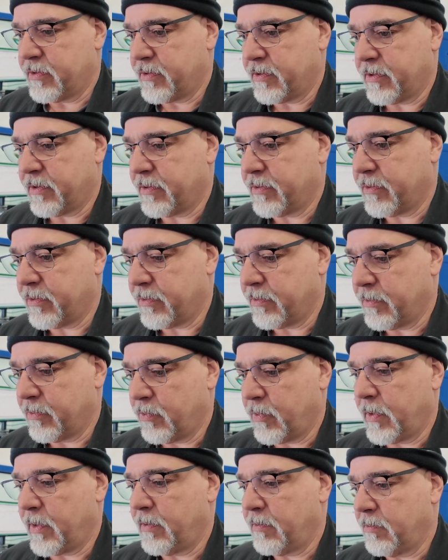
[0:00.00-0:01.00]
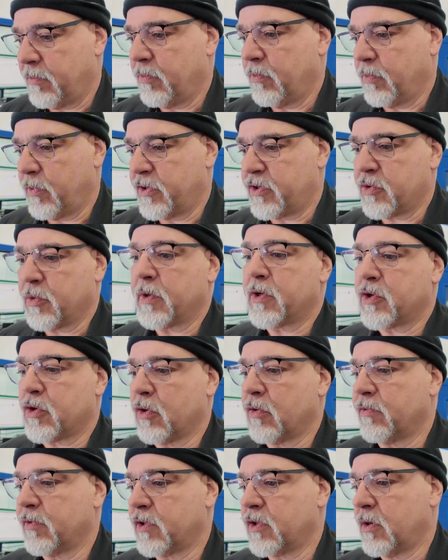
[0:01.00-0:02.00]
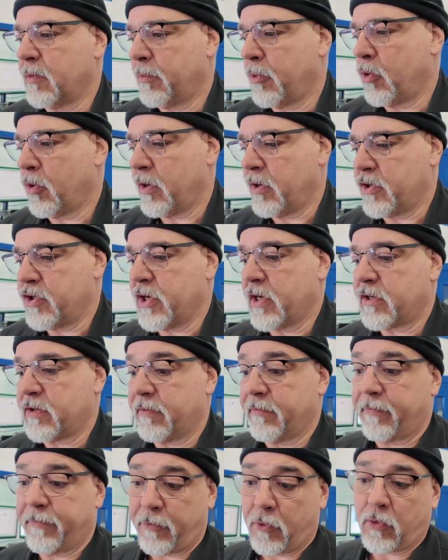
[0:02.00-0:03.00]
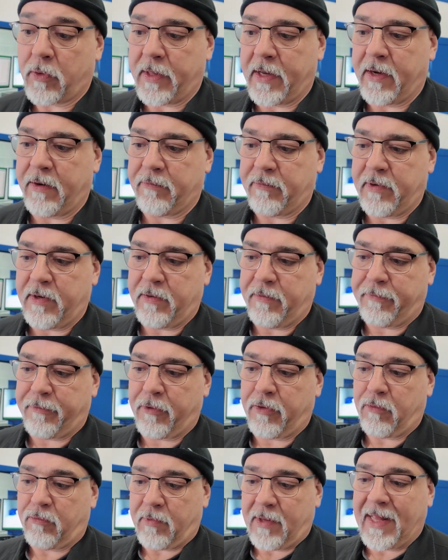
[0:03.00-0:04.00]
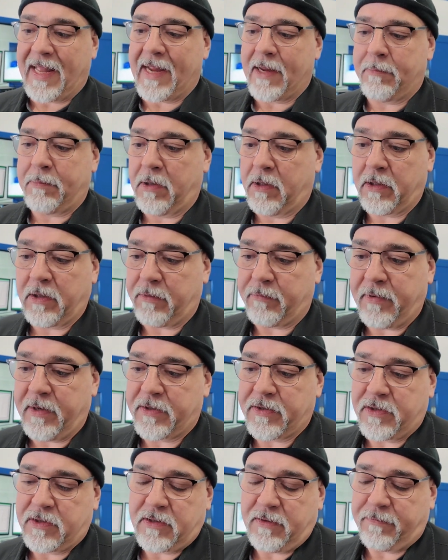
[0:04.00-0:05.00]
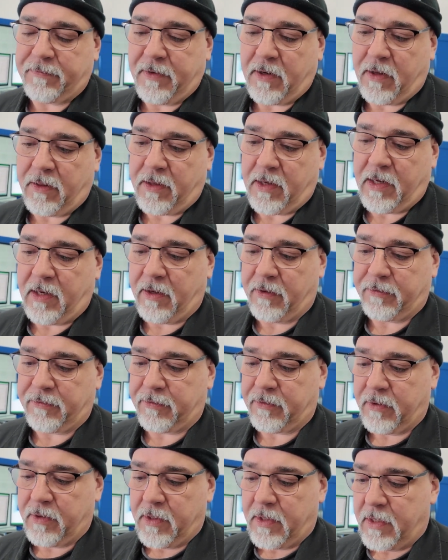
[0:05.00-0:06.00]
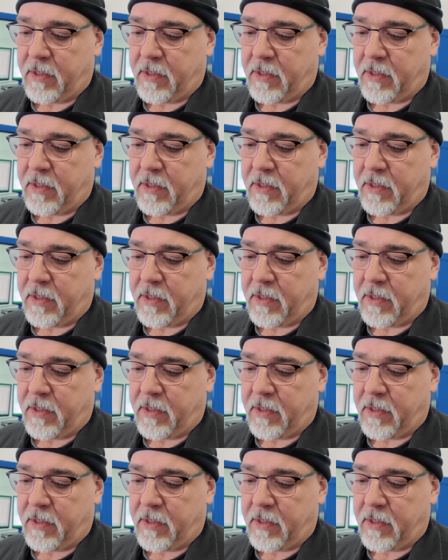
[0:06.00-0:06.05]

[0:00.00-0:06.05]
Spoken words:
So we switched over to the port injection for that, for the reliability reasons, if nothing else.